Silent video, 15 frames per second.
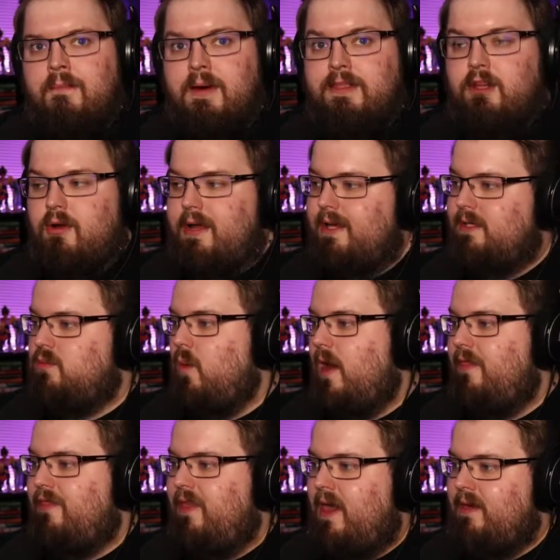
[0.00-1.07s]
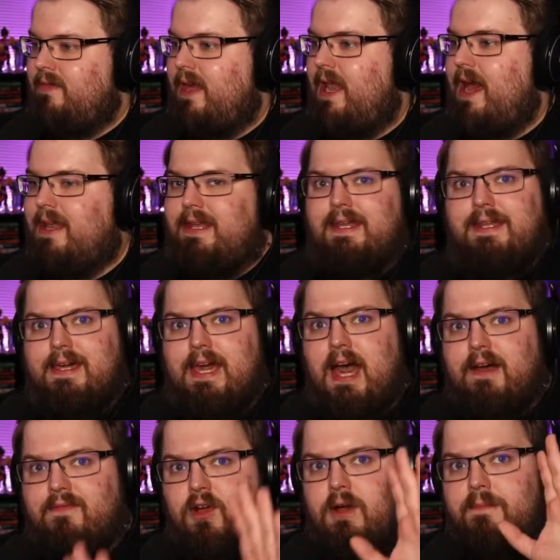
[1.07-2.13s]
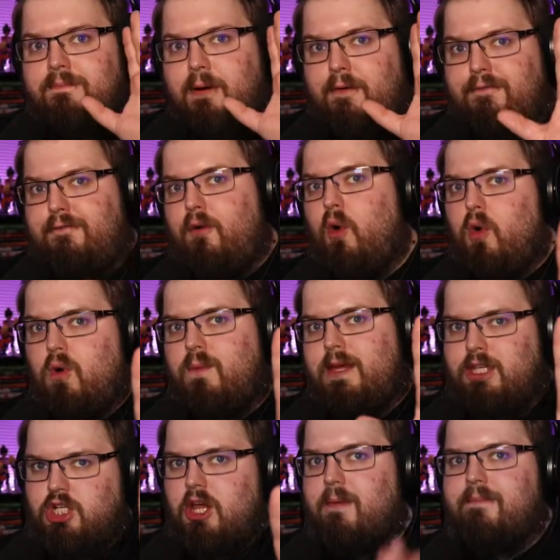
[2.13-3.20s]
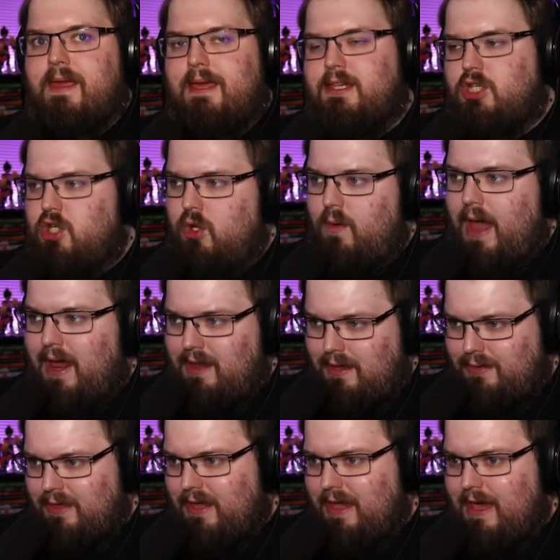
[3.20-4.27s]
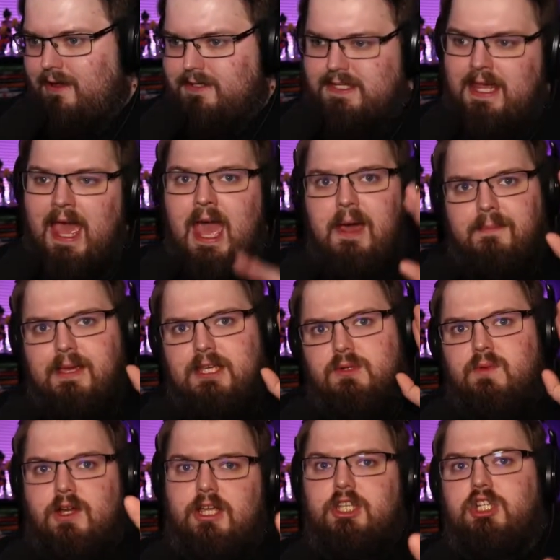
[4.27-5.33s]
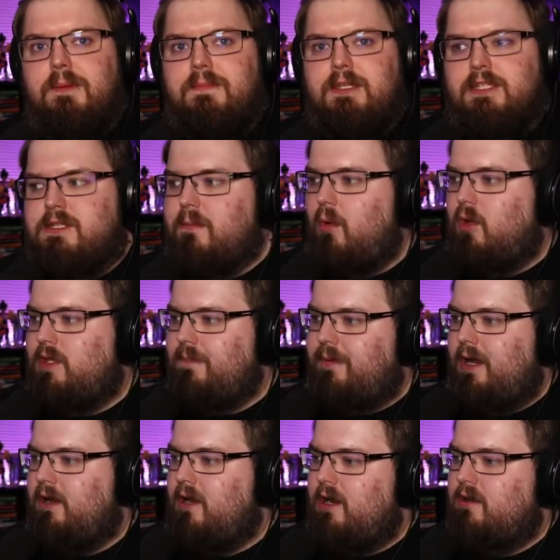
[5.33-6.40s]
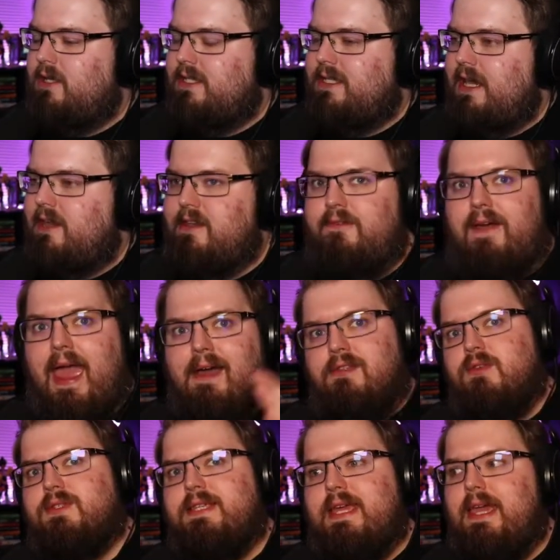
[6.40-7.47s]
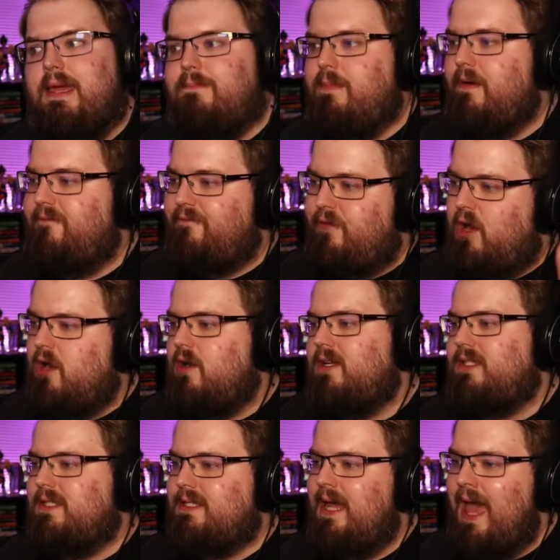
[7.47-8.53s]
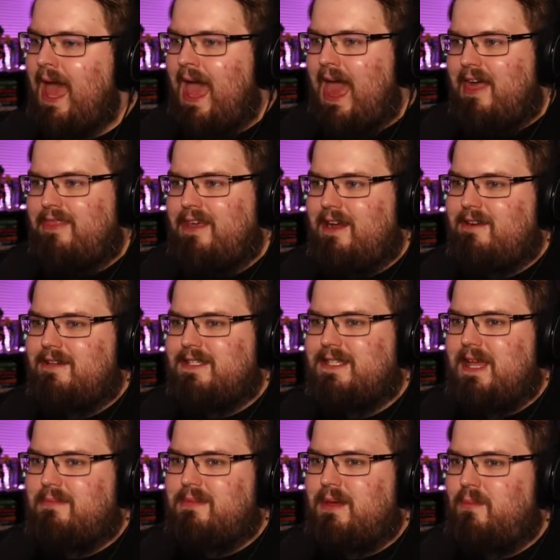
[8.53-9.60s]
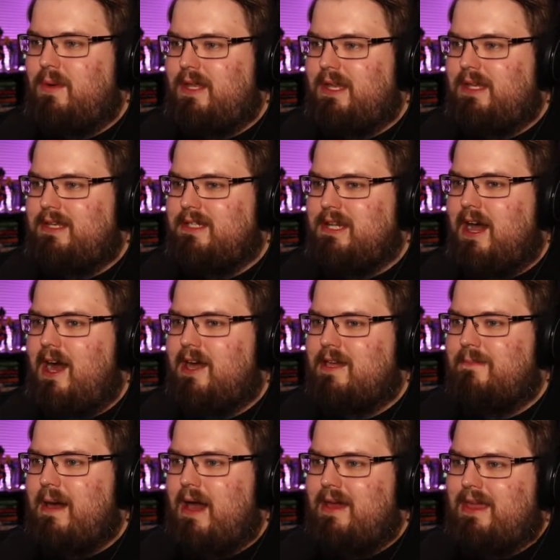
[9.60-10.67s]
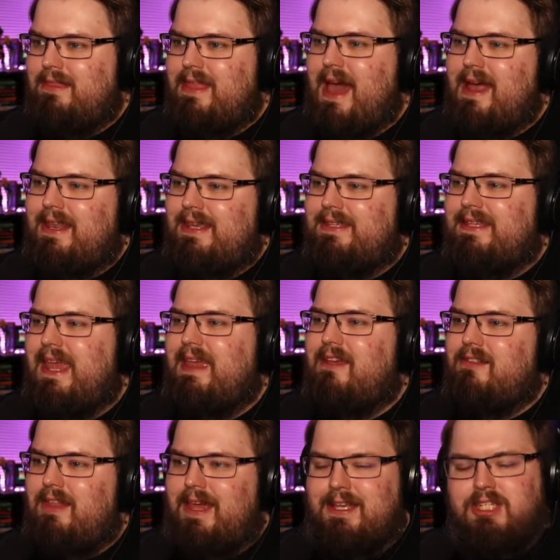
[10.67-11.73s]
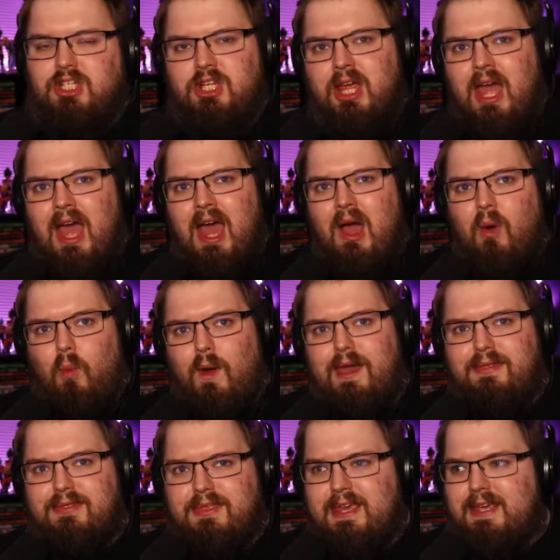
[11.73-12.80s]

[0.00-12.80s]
there is one thing that I need to cover before we jump into anything else, because we're going to jump into some multiplayer here in a second of Halo CE. But first, there's something we need to talk about, and that is a glitch with this